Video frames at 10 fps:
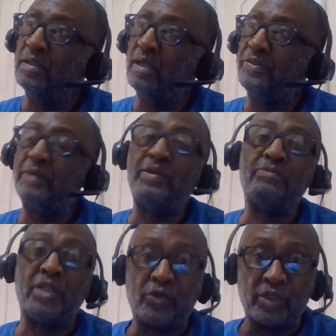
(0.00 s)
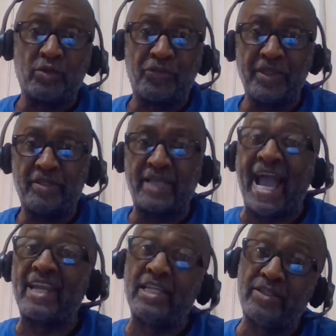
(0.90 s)
think we need to be critical thinkers,
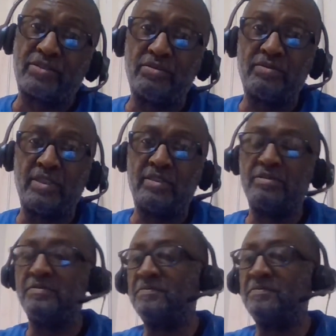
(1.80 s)
analytical thinkers.